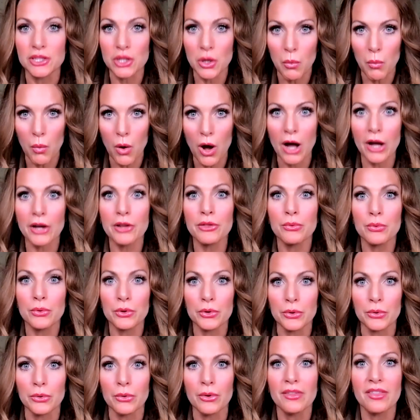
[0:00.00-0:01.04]
to walk
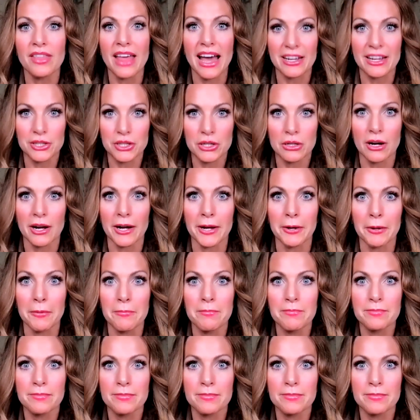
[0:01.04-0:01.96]
through that trial.